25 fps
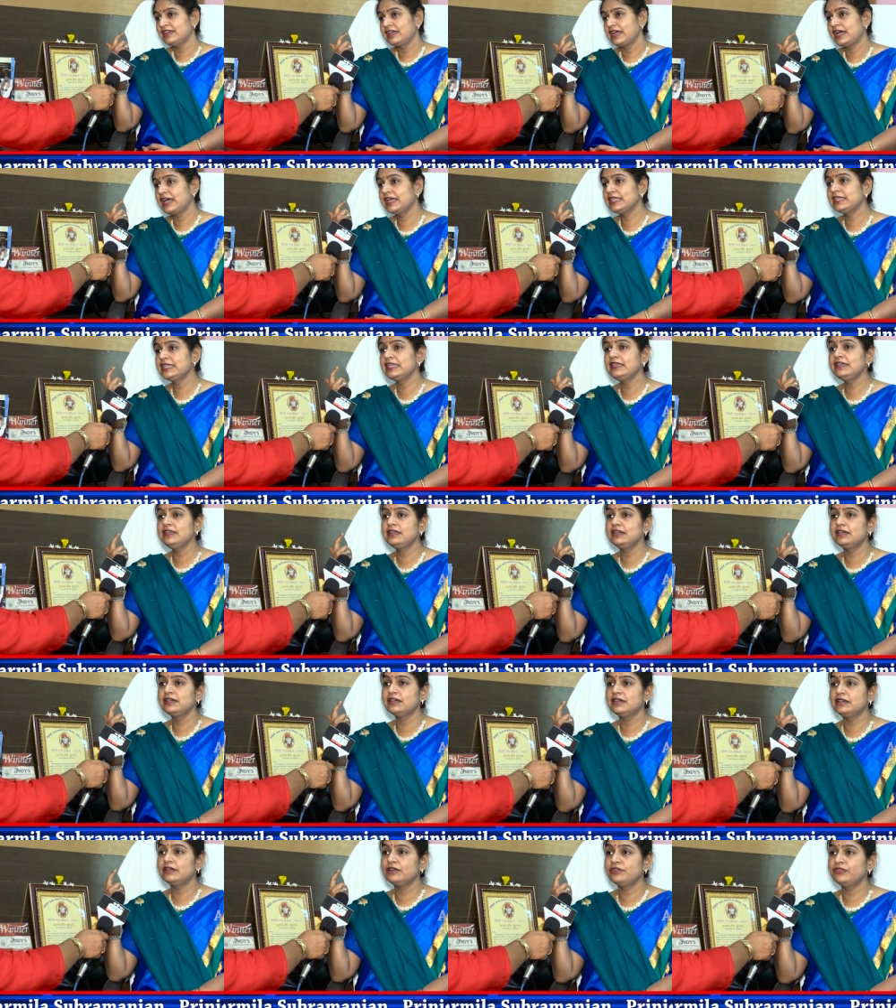I
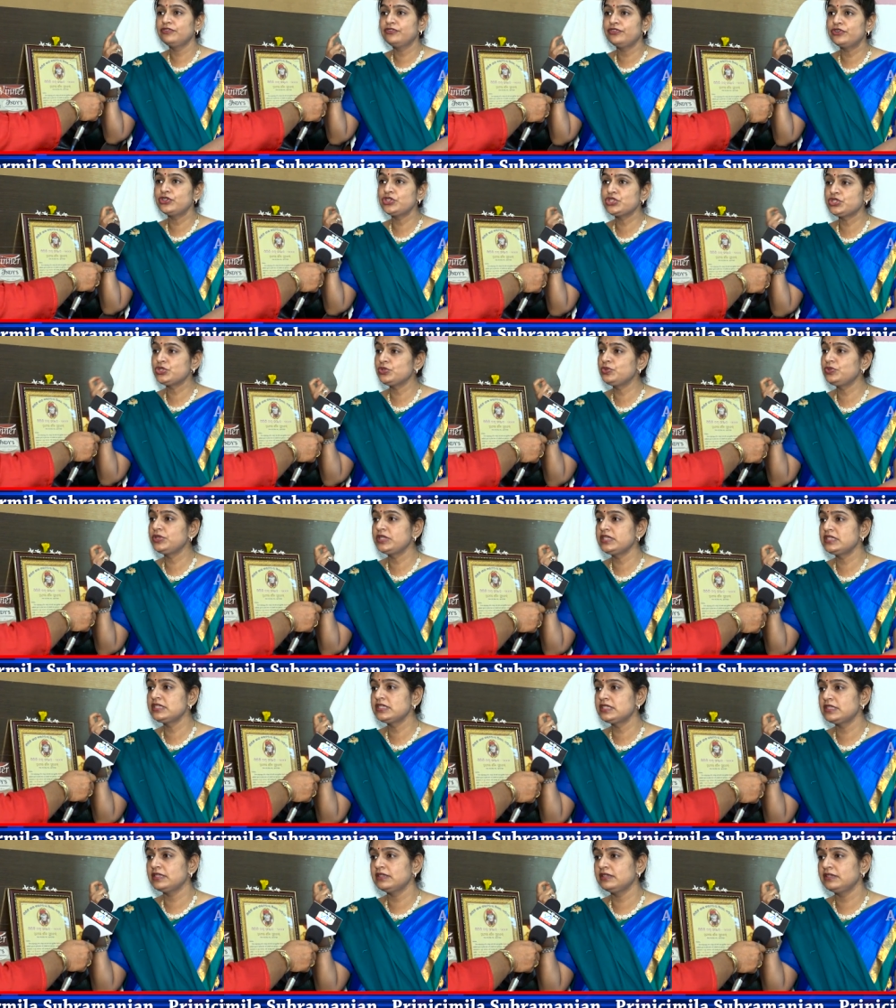think for
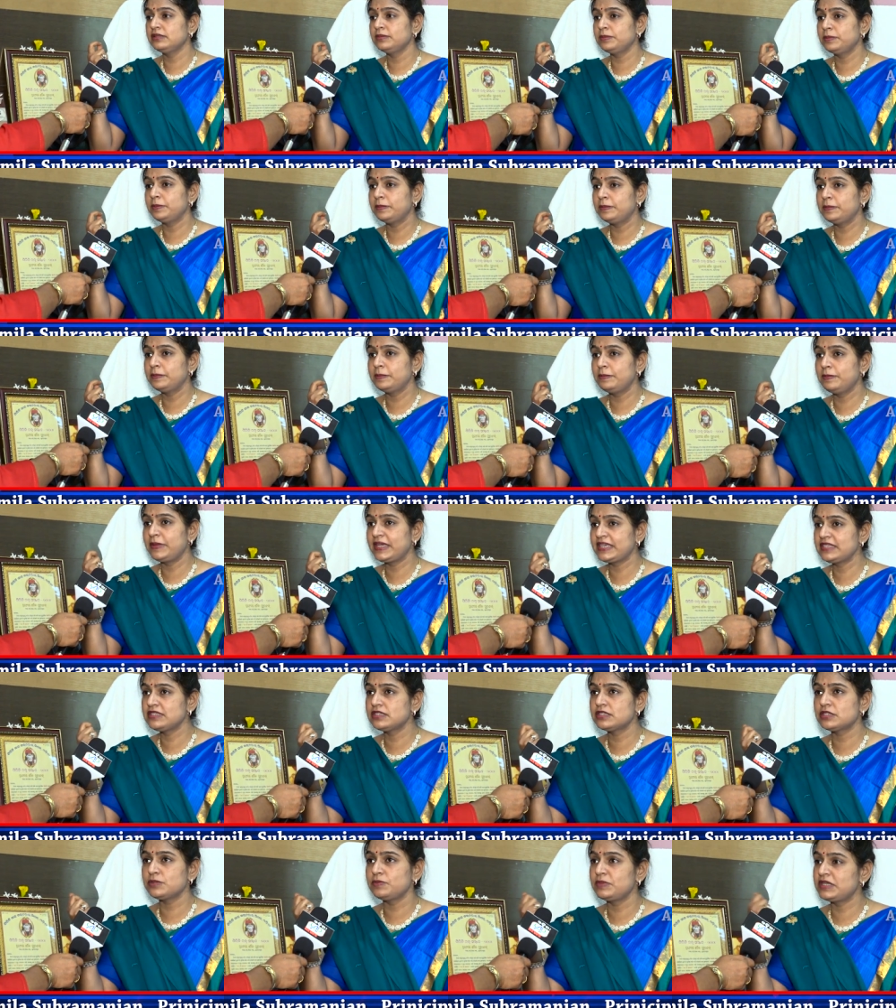students, the
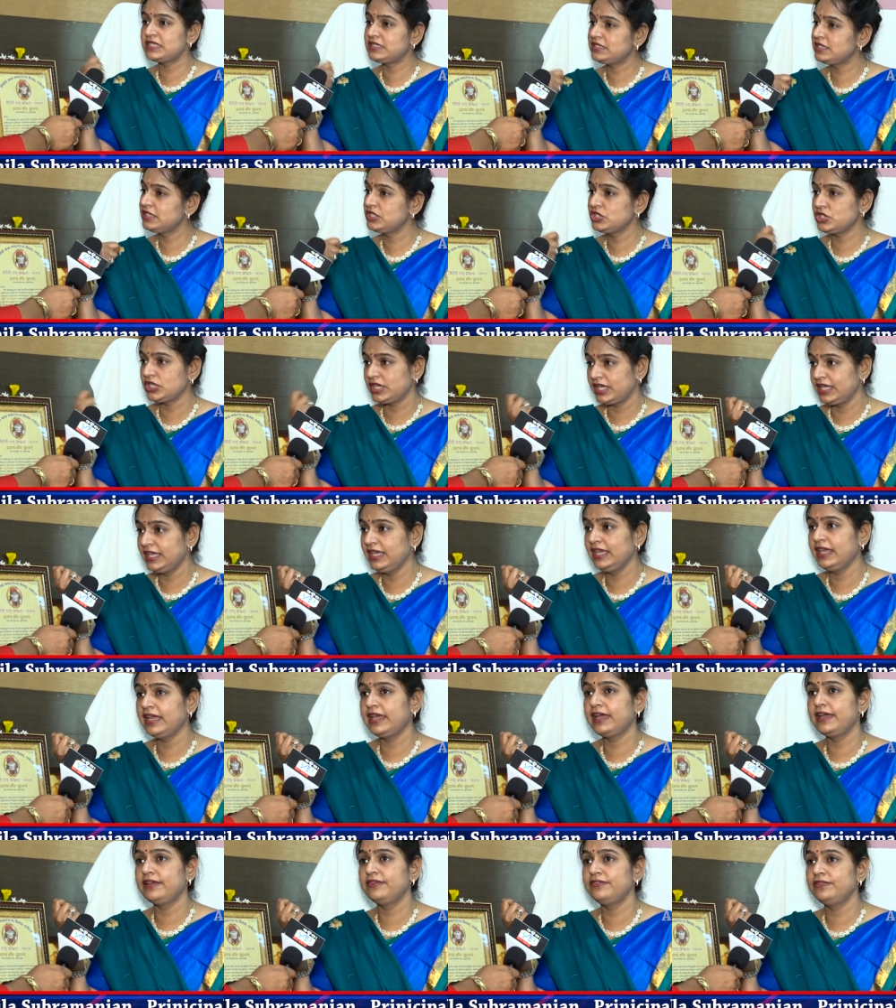best message I
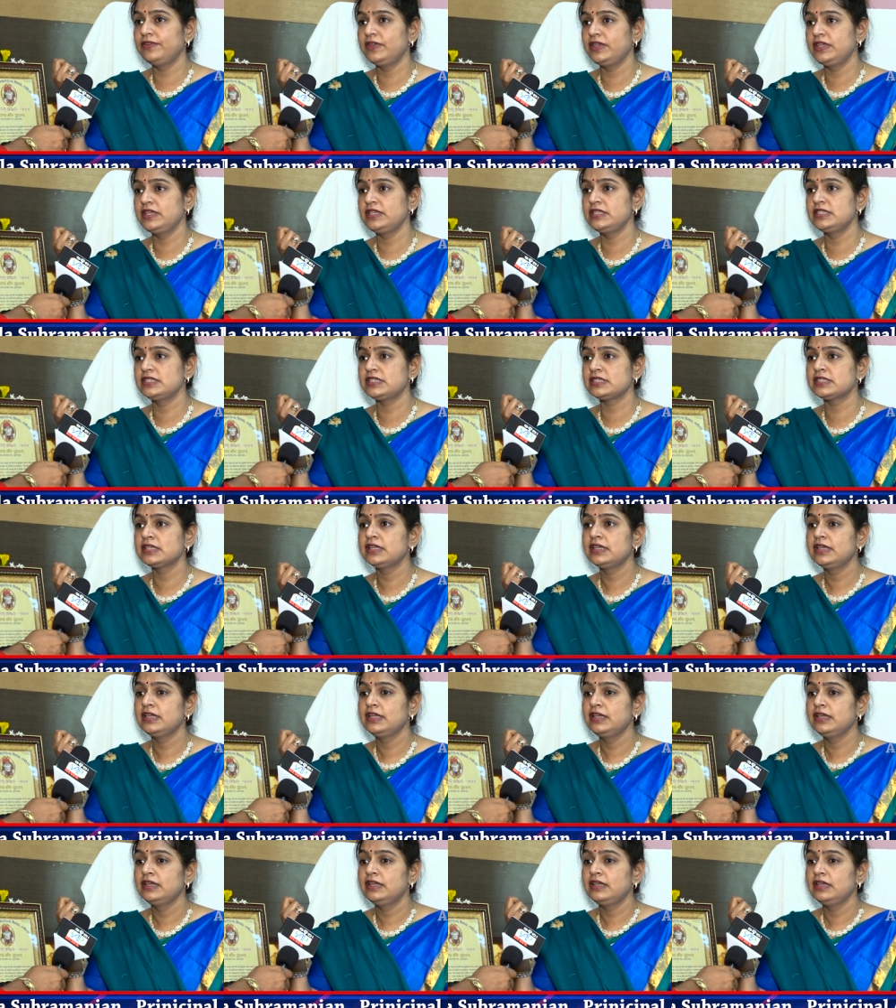have is,
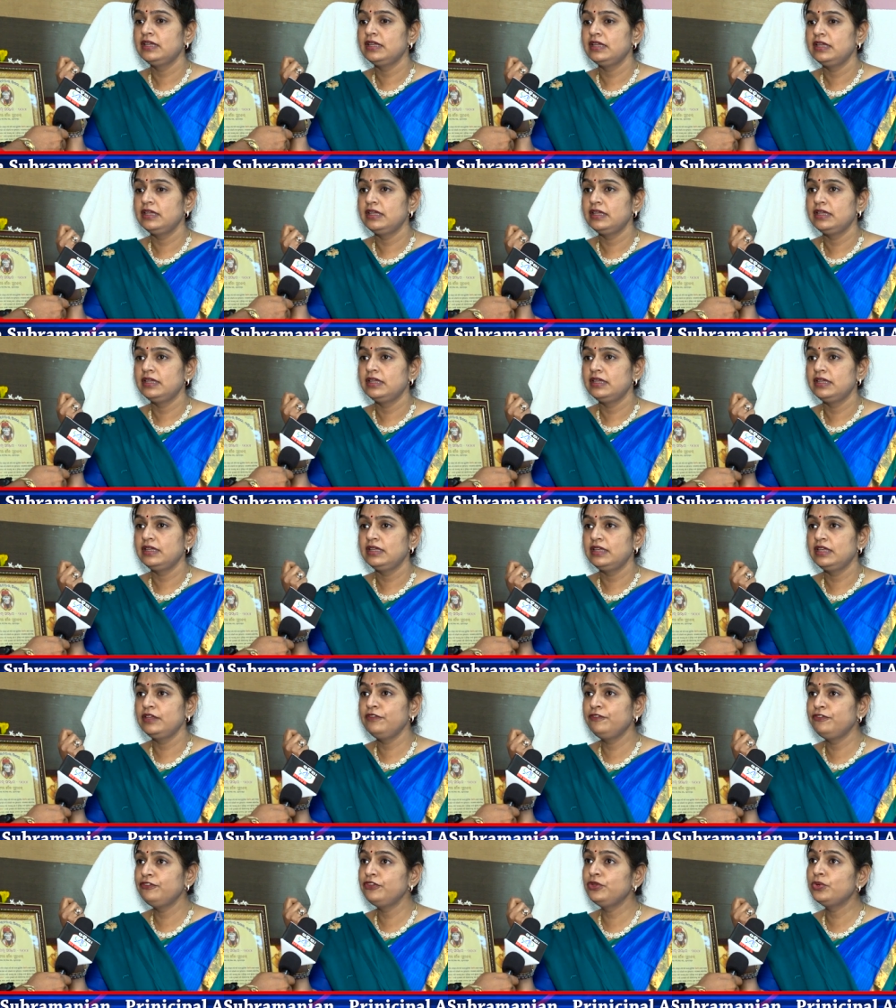
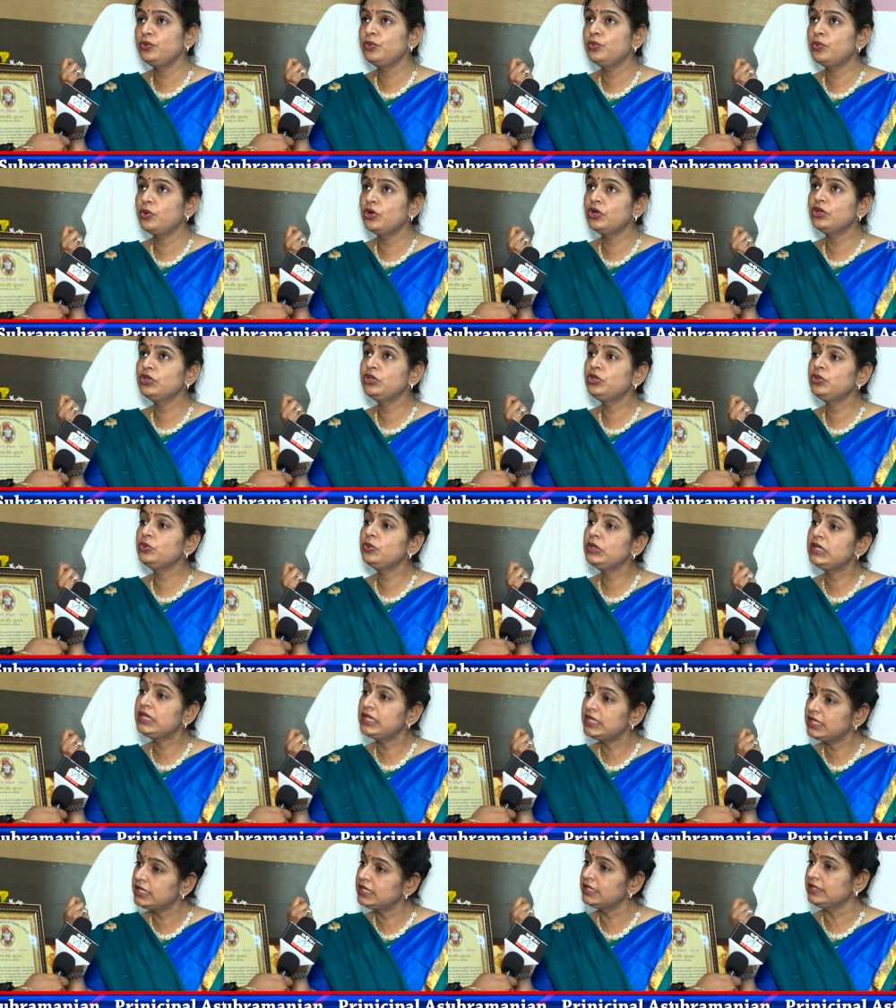if you want to
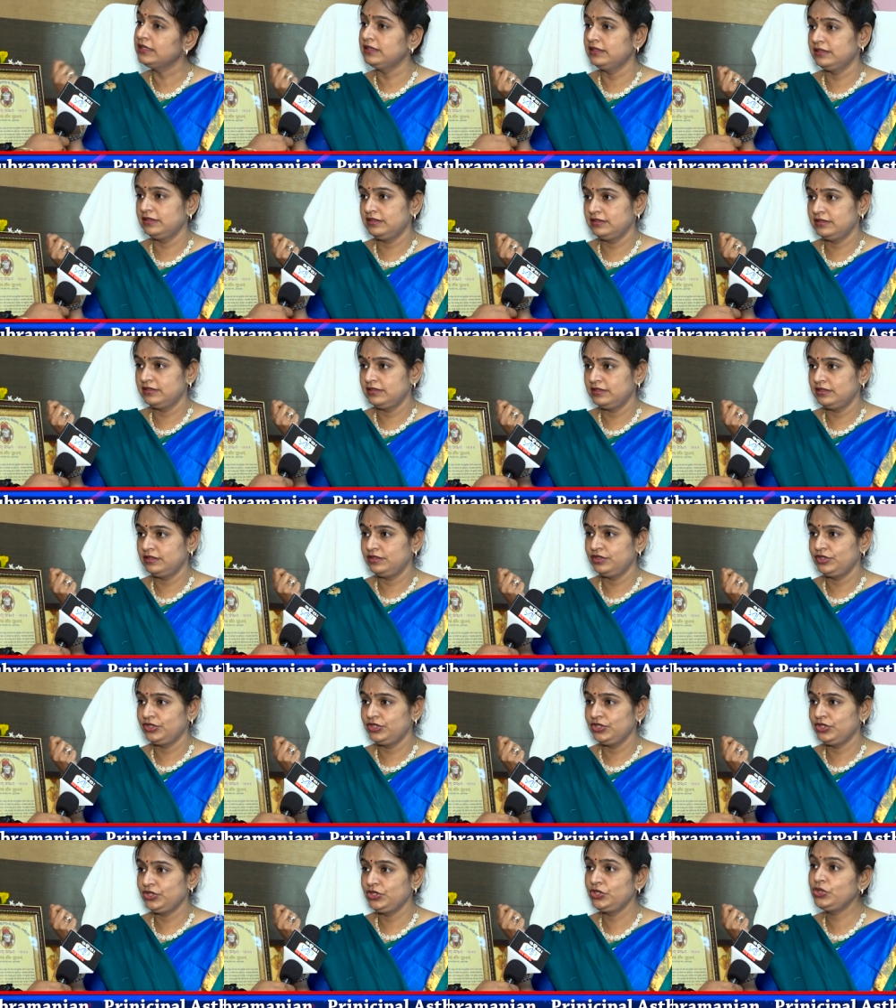learn,
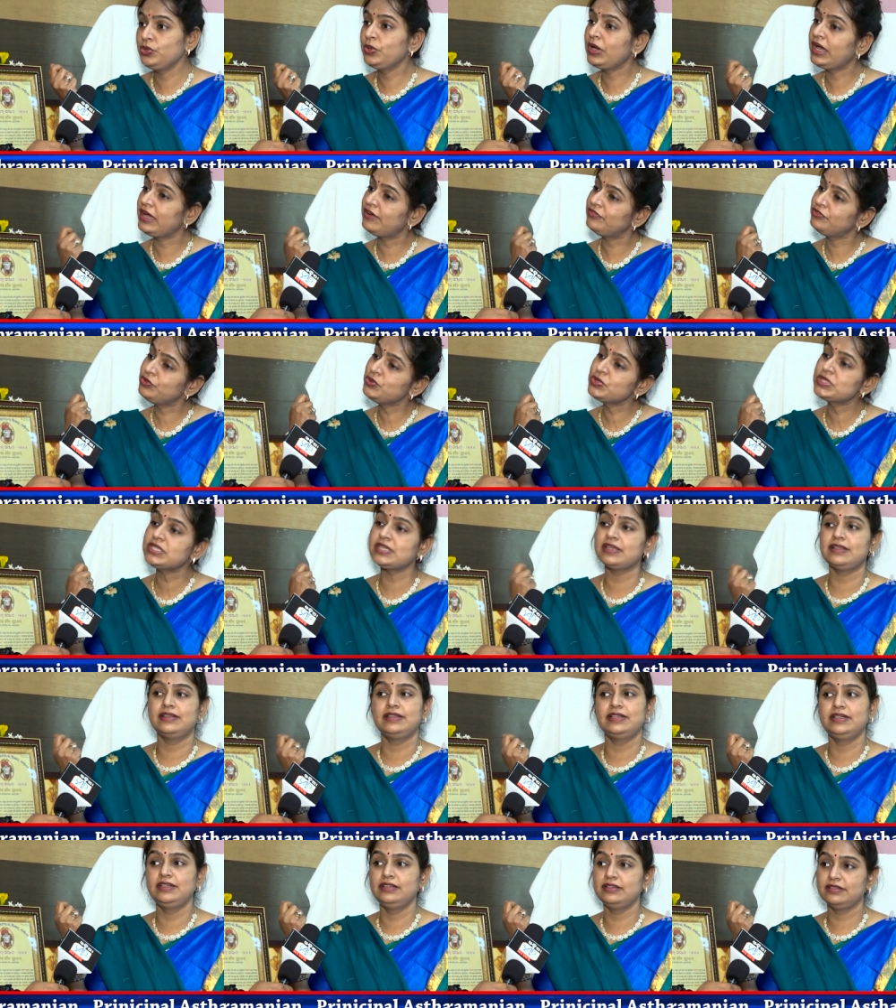you have to
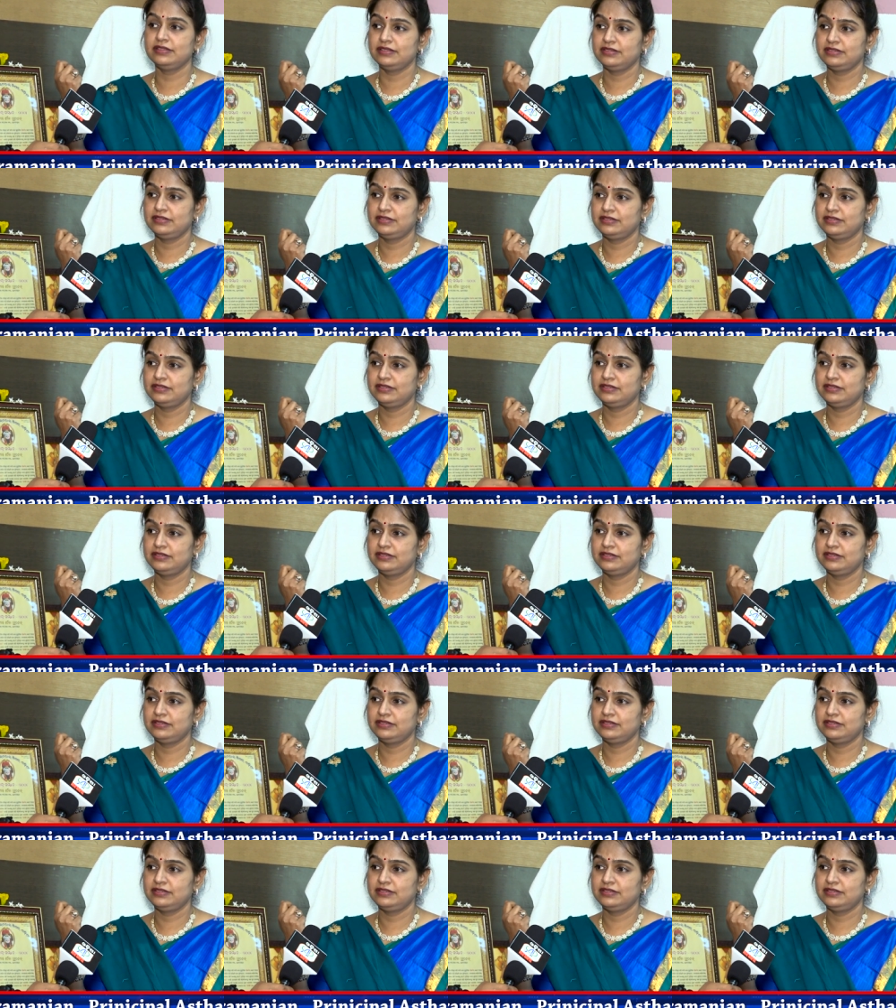surrender.